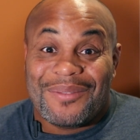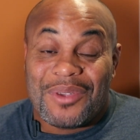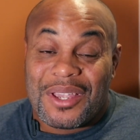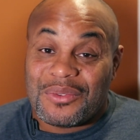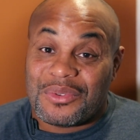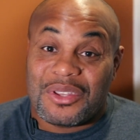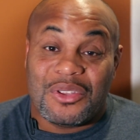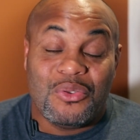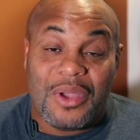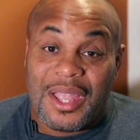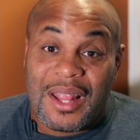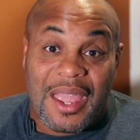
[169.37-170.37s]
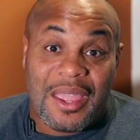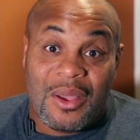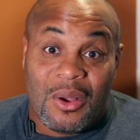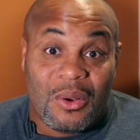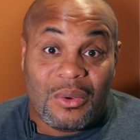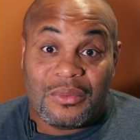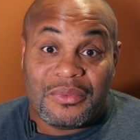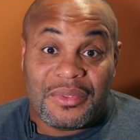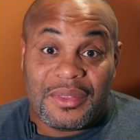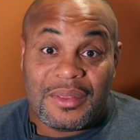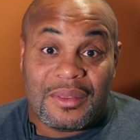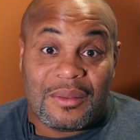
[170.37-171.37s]
because with the new NIL,
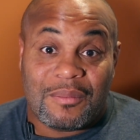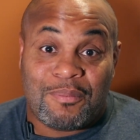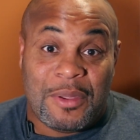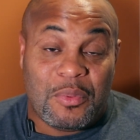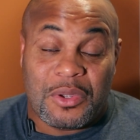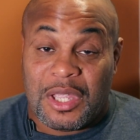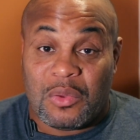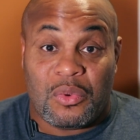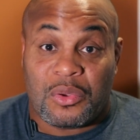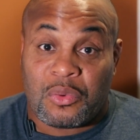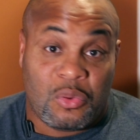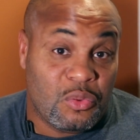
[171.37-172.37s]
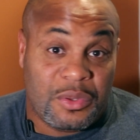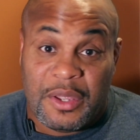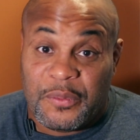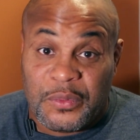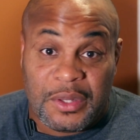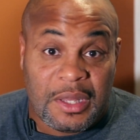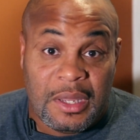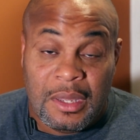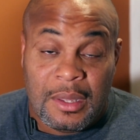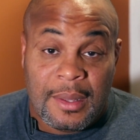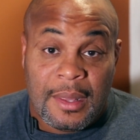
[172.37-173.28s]
people can recruit differently.